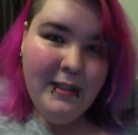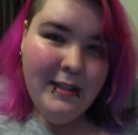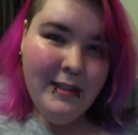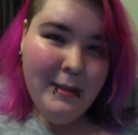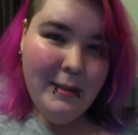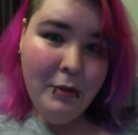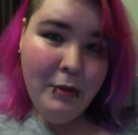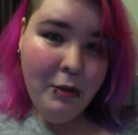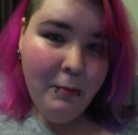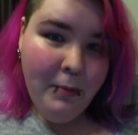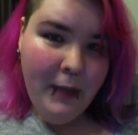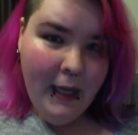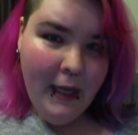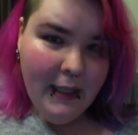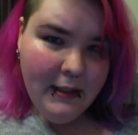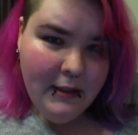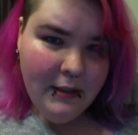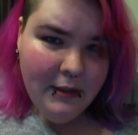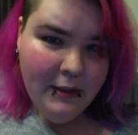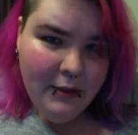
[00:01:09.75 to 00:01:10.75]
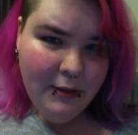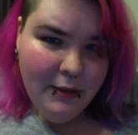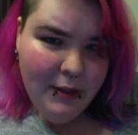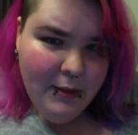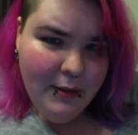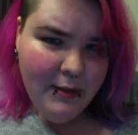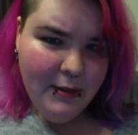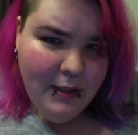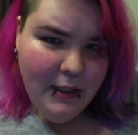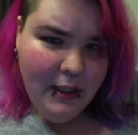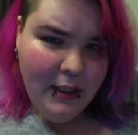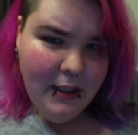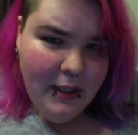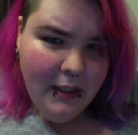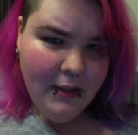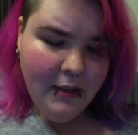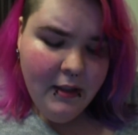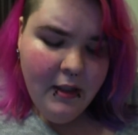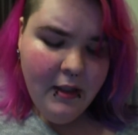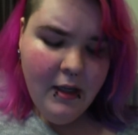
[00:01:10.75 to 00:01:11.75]
some new plastic they're
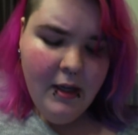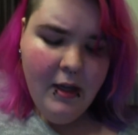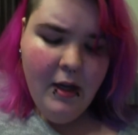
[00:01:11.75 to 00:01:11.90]
using